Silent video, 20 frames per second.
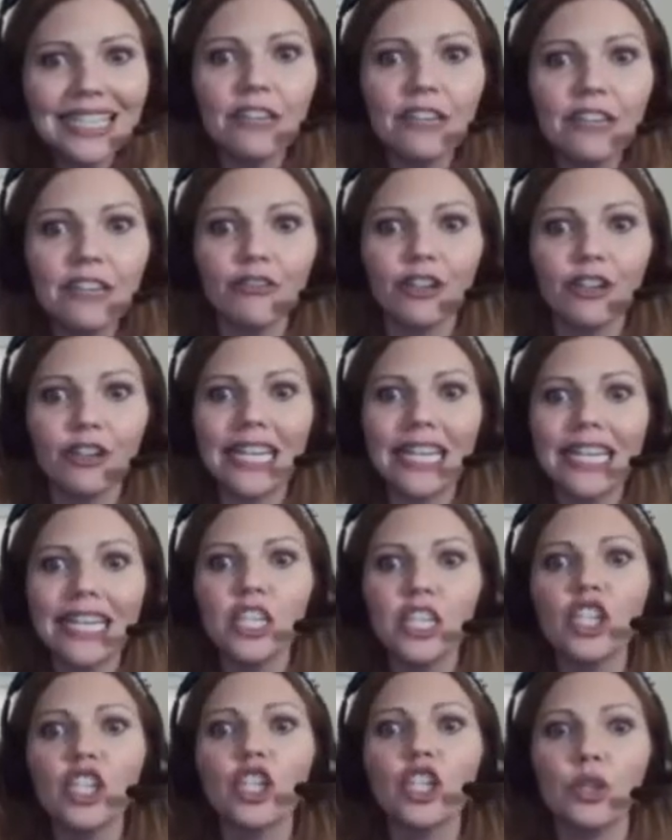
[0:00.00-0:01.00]
different
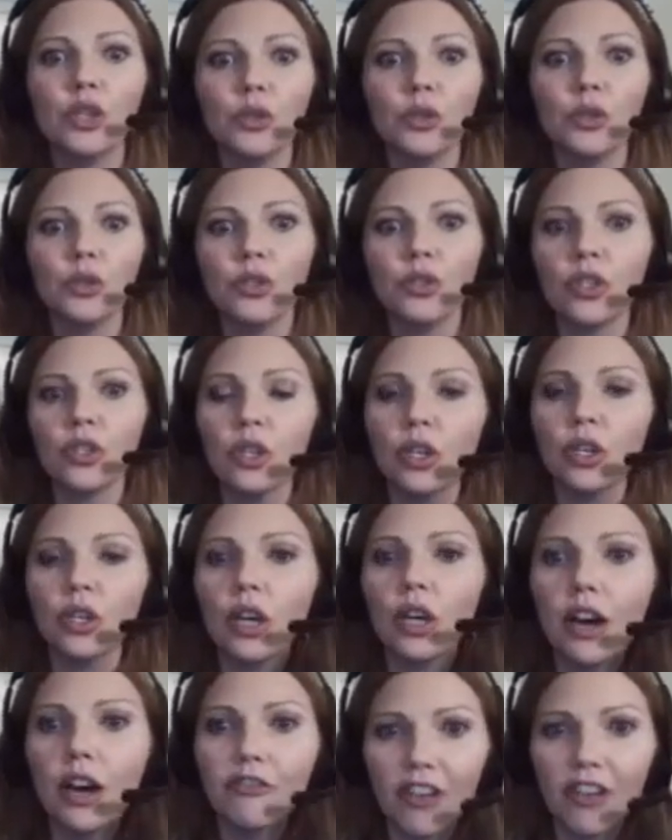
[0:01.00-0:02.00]
issues
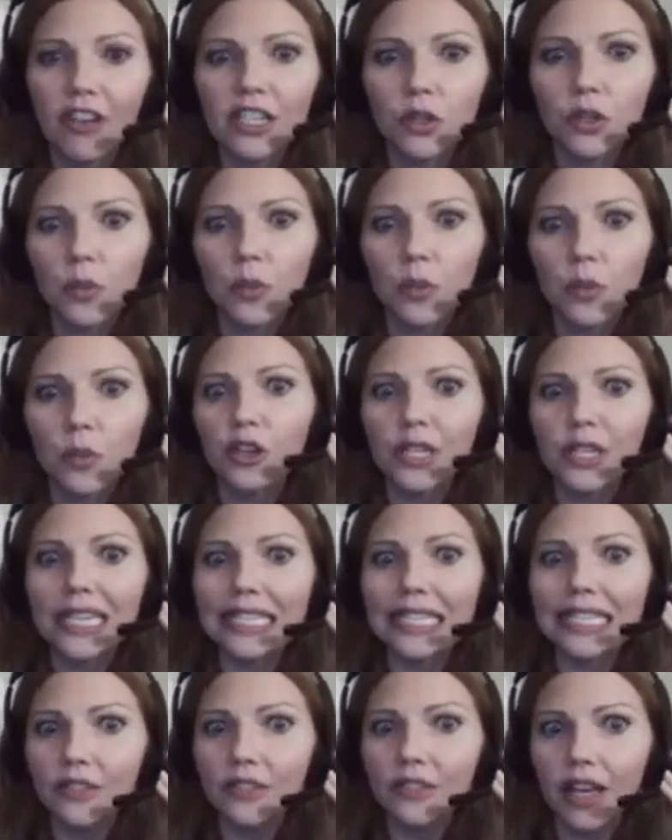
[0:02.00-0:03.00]
affect the way your
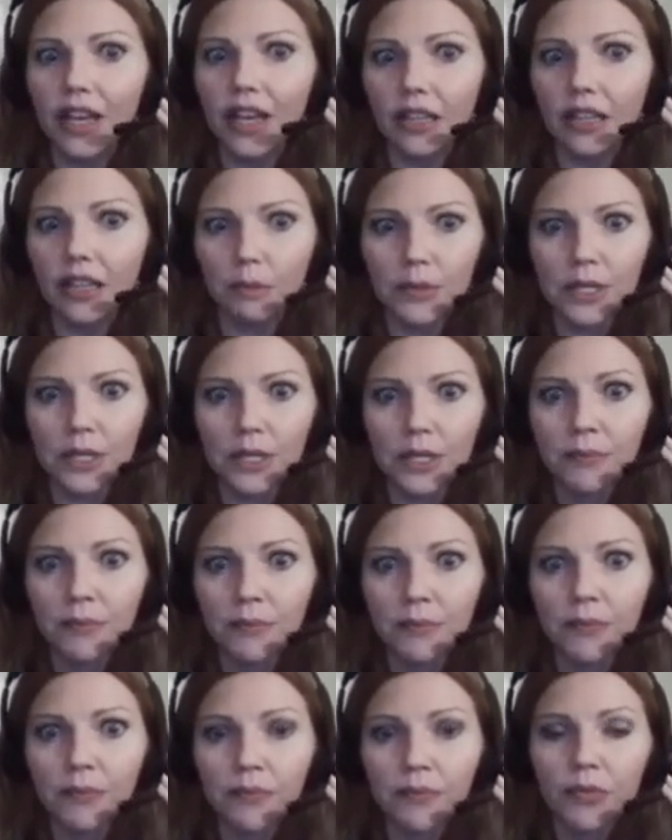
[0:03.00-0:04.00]
kid developed?
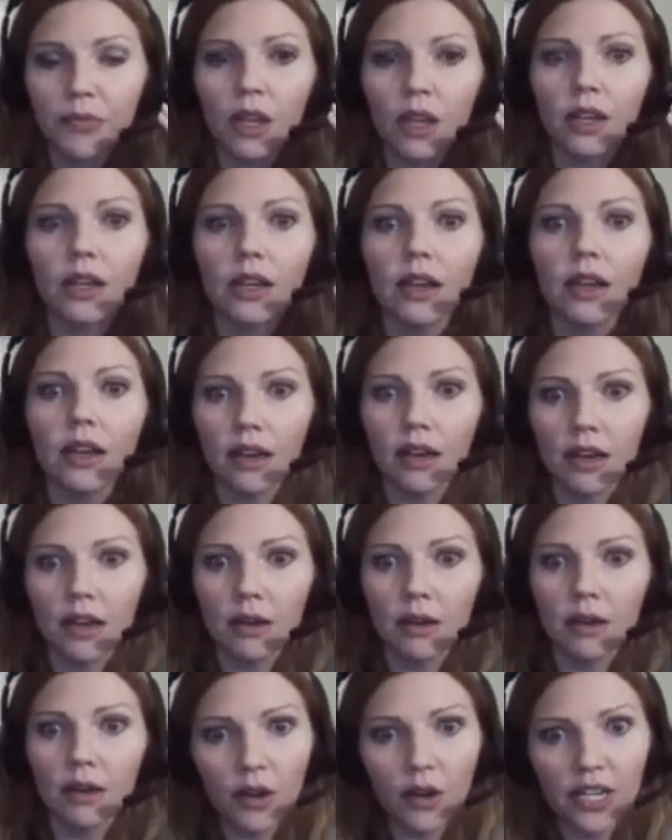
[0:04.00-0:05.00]

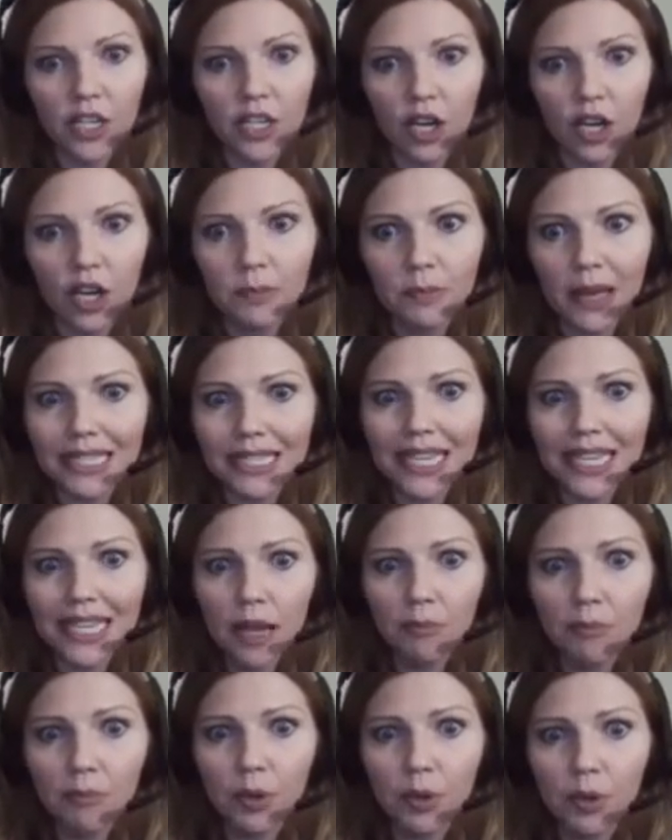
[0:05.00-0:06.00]
Already talked about
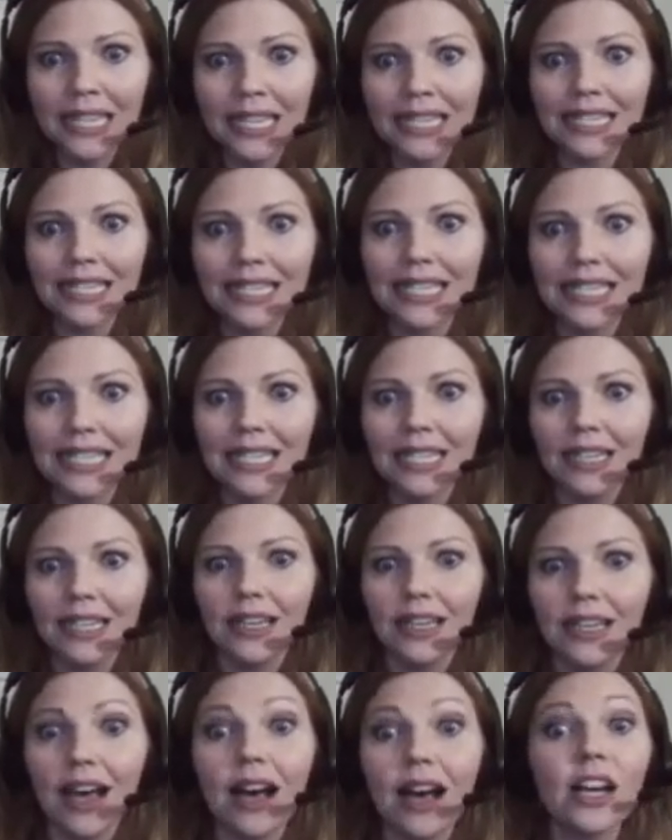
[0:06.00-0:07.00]
temperament,
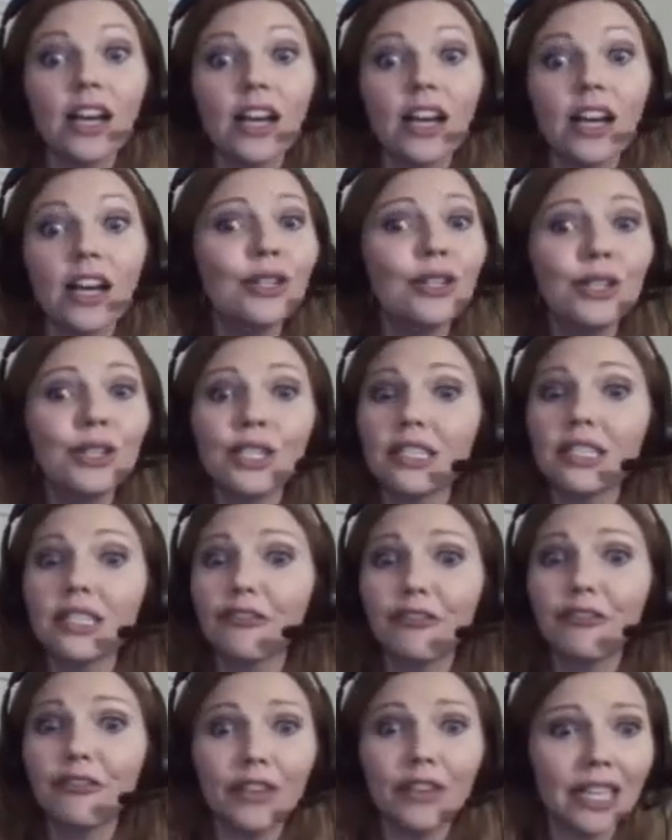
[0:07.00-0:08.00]
goodness of
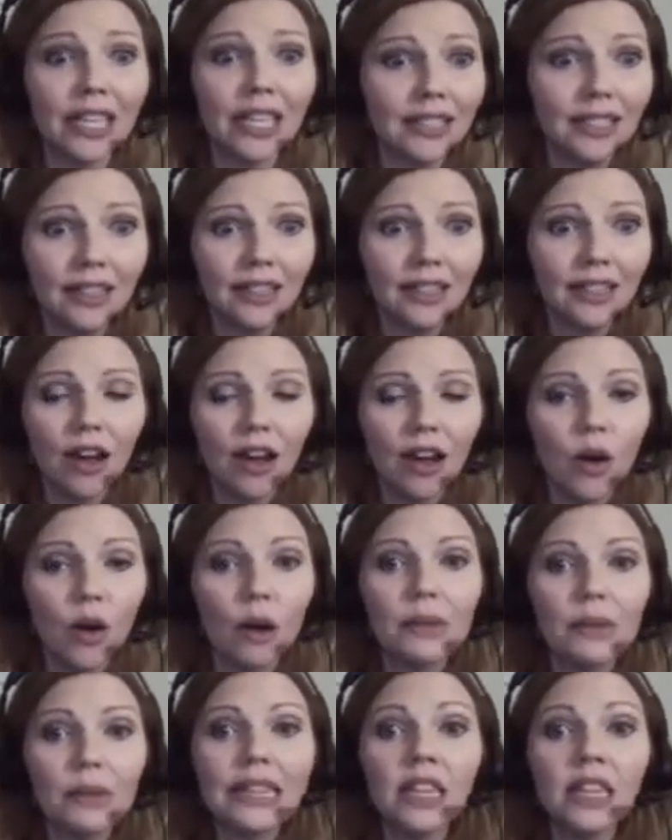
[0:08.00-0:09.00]
fit. Oh,
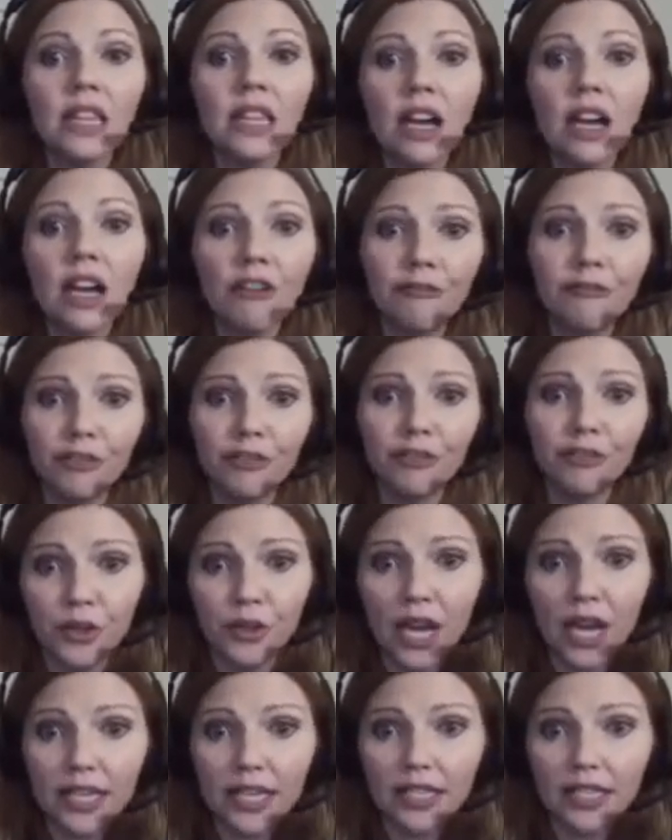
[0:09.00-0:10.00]
I would love for you
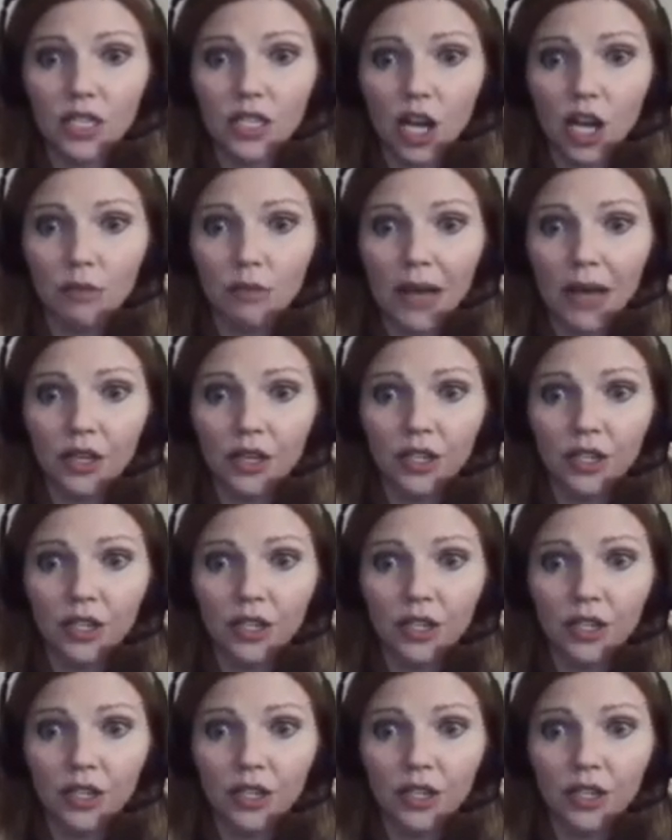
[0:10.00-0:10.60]
guys to talk about